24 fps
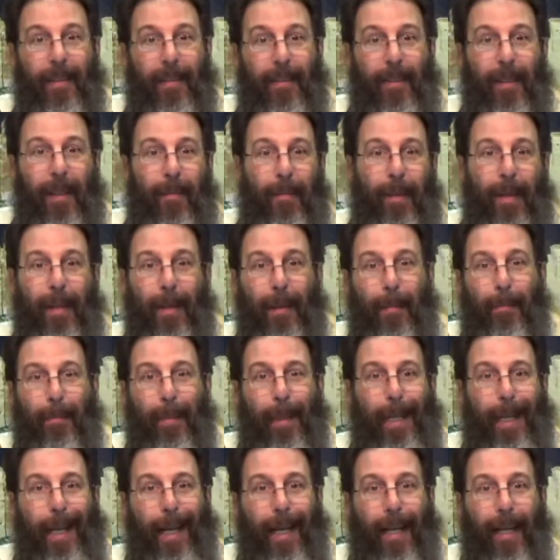Remember,
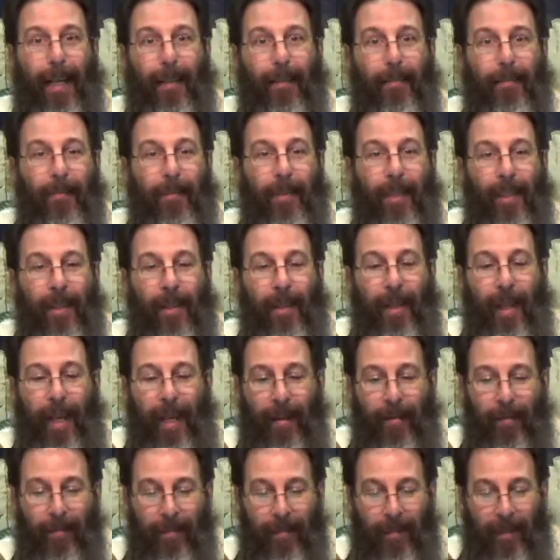banana.
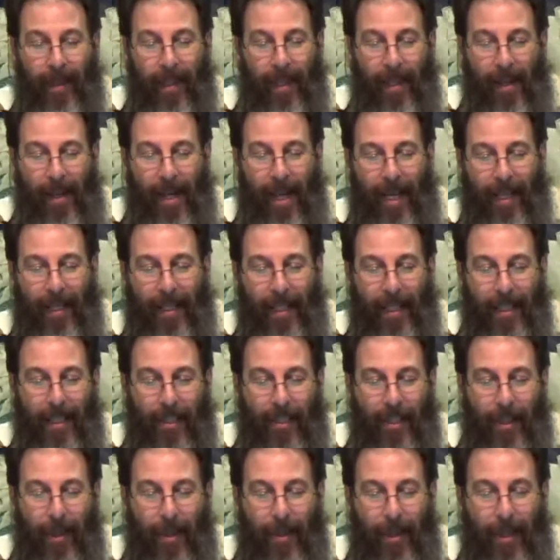Okay? All right?
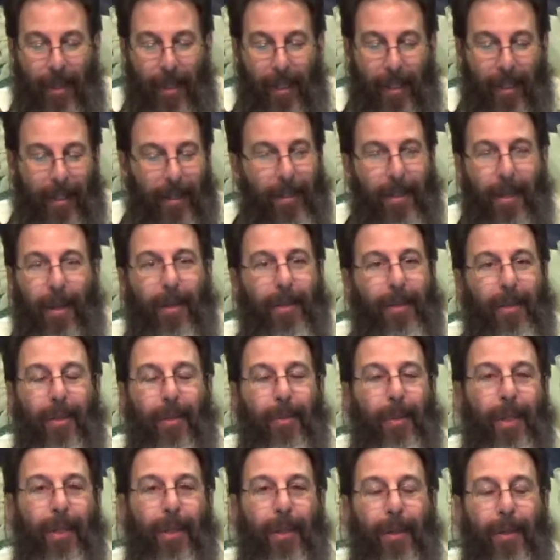So don't do
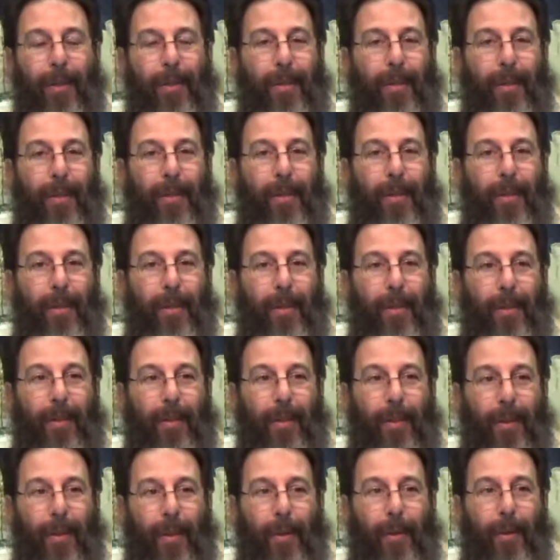what
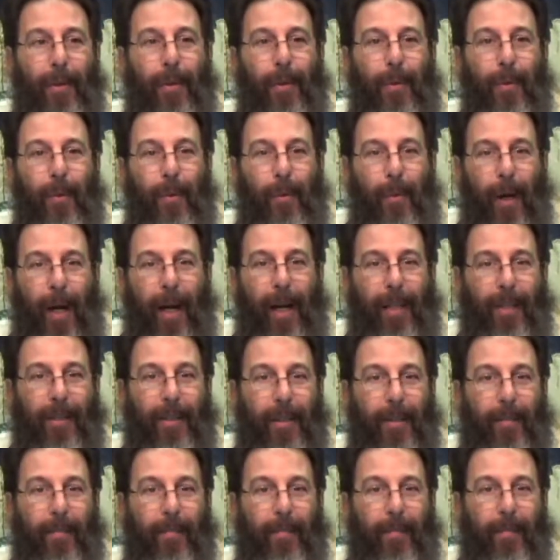you
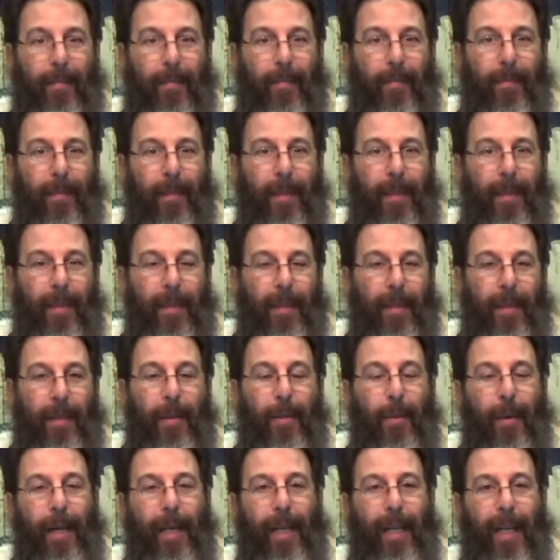want.
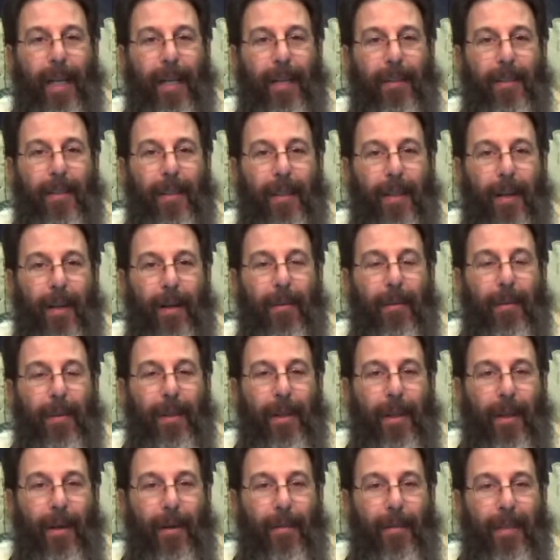You want to get into
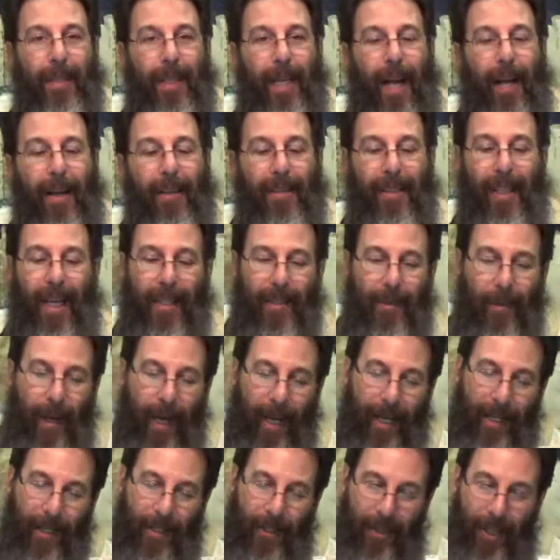Jehovah's house. That's
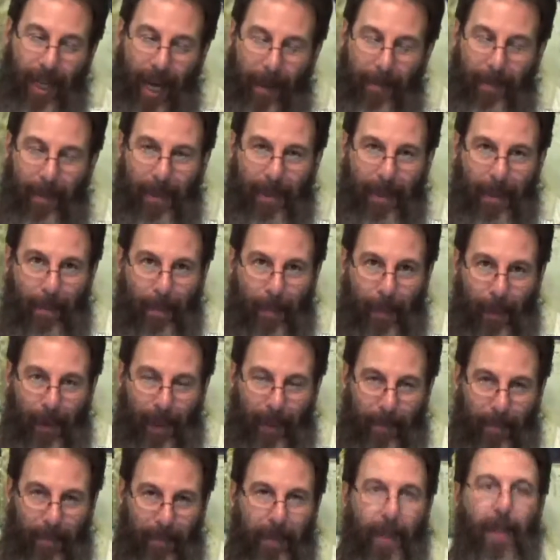why this chapter is
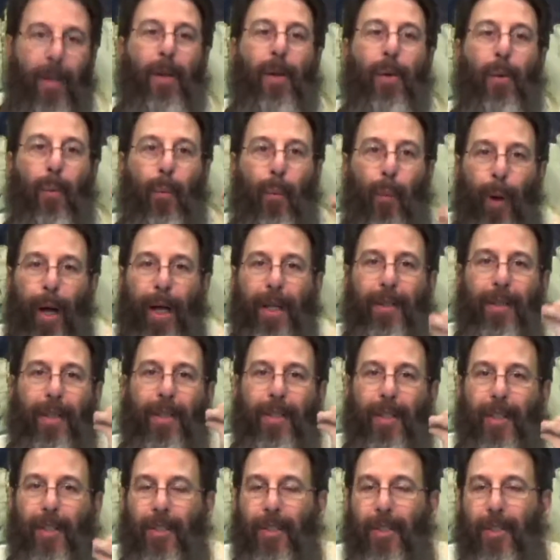important. What
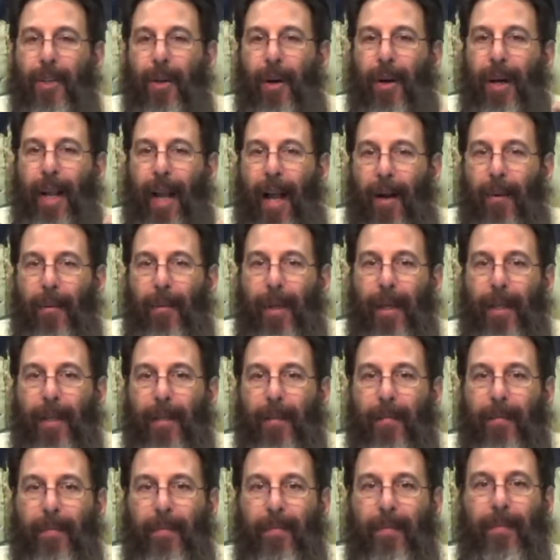does it start out
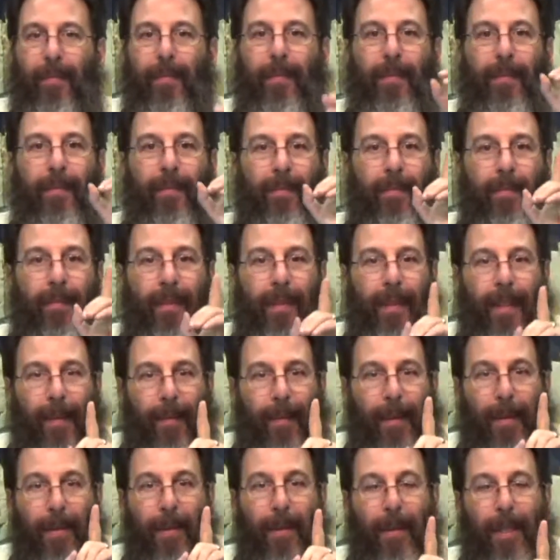with?
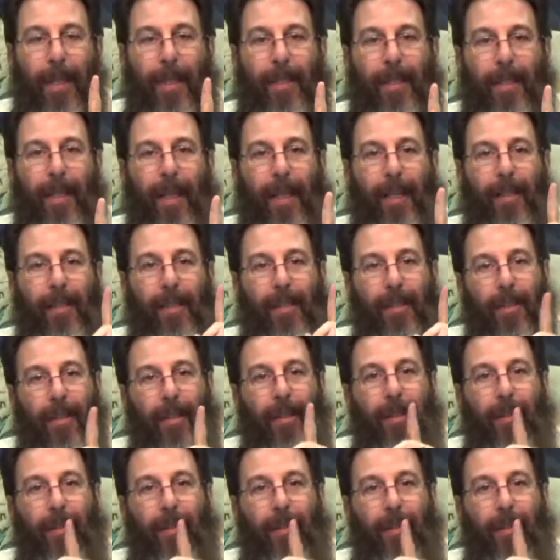If you do these things until